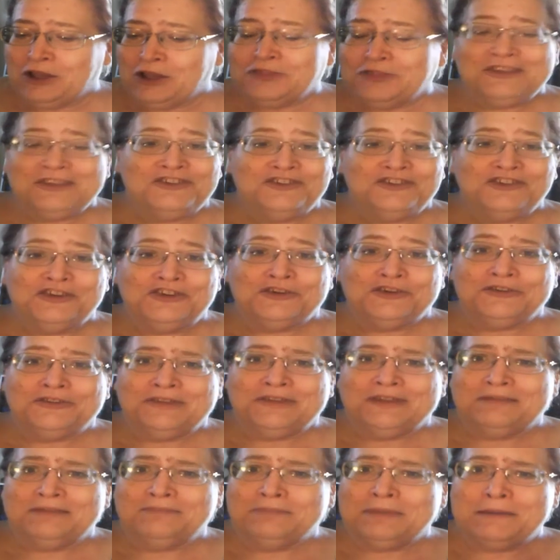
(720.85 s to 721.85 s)
all these
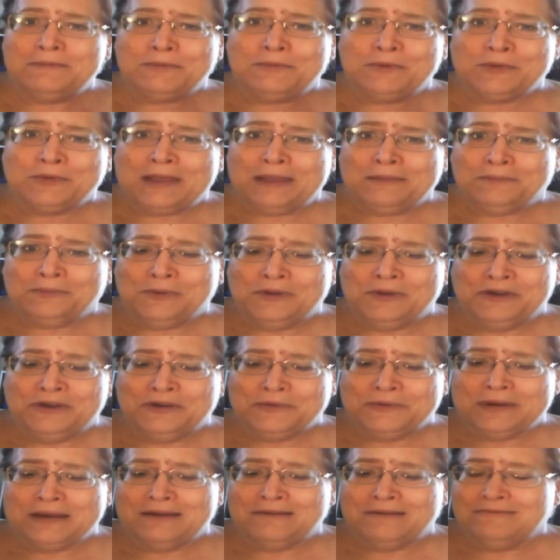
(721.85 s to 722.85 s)
years, and people kept
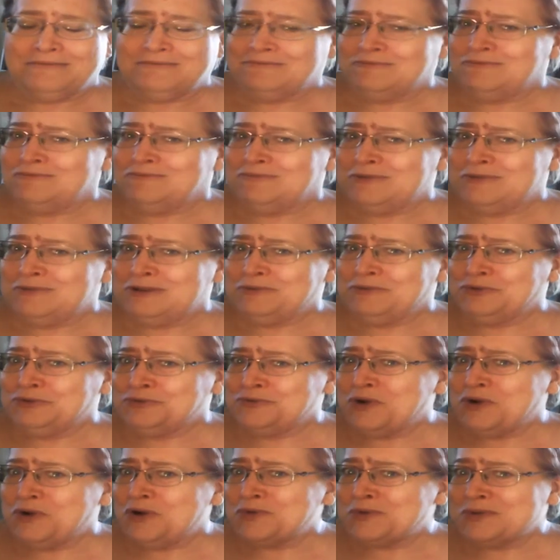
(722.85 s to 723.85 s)
wondering what was
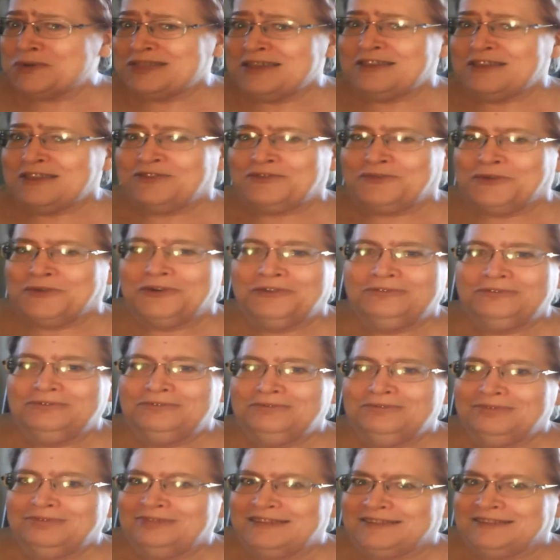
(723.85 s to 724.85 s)
wrong with us, for
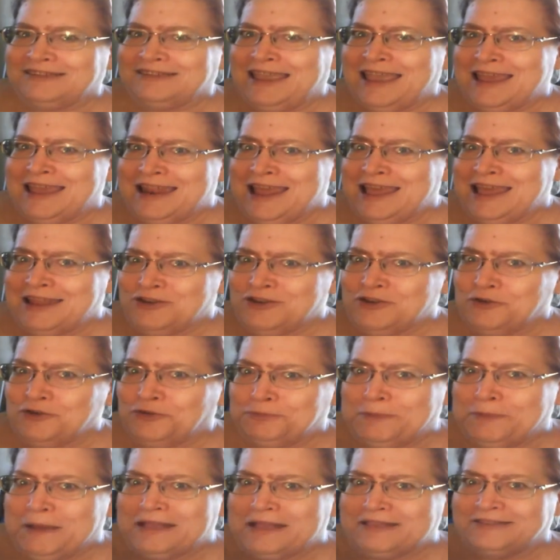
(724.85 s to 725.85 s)
this cat had no
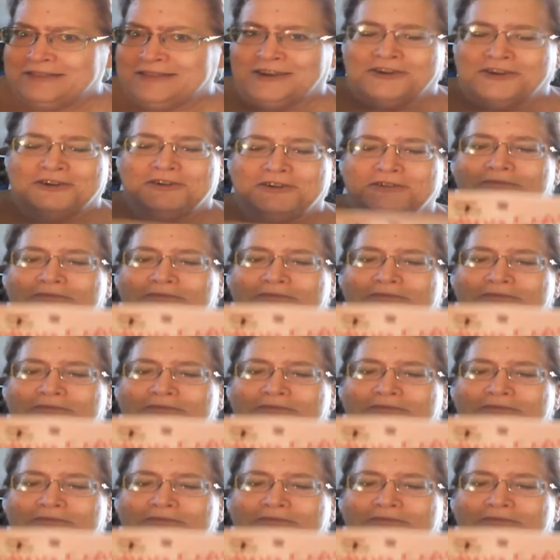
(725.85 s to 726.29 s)
spots on her.